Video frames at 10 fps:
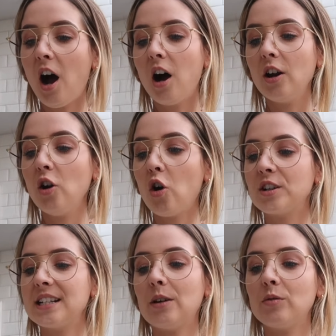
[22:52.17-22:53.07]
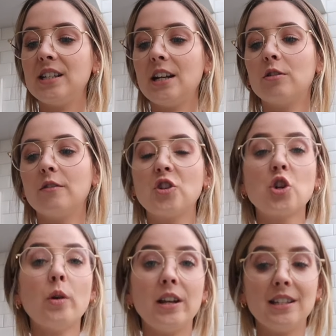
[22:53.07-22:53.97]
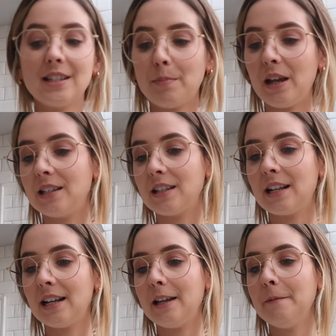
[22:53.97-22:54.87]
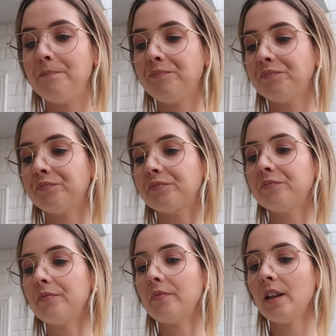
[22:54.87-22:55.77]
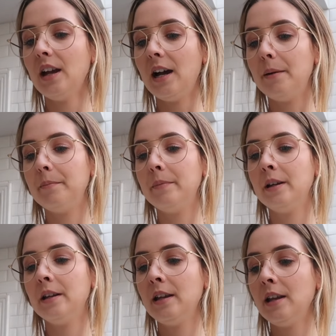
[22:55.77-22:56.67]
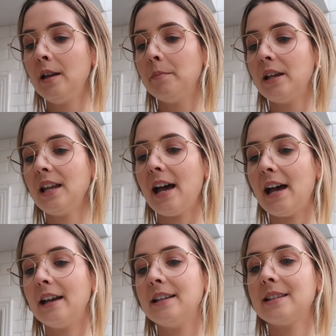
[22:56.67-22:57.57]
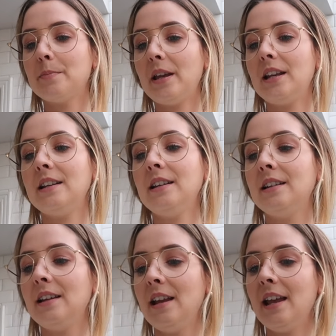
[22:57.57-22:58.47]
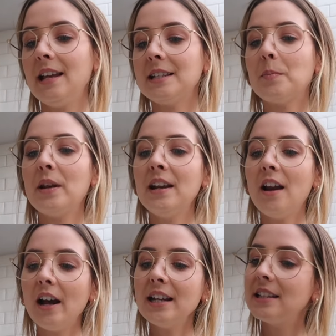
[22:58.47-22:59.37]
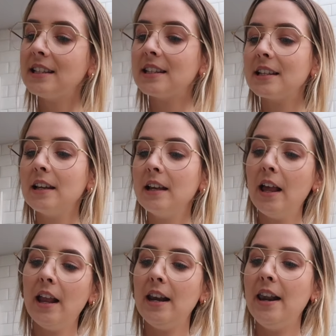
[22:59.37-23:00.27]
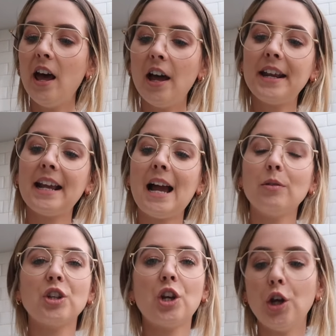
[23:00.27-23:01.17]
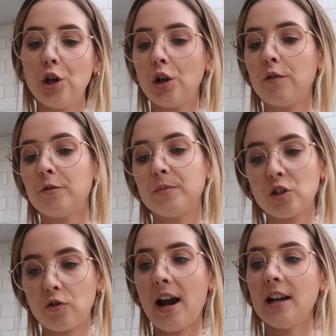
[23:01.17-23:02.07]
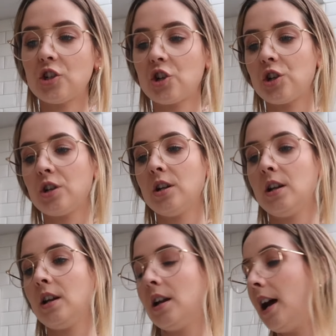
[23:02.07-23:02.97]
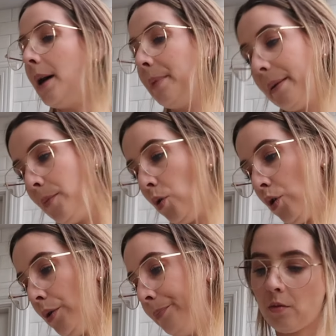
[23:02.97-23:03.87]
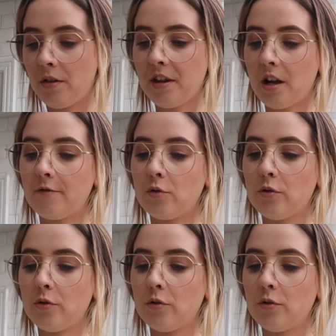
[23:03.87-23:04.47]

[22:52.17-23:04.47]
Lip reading: our lockdown dinner of choice, basically. But yeah, it's been nice learning how to cook from scratch a bit more. One thing I've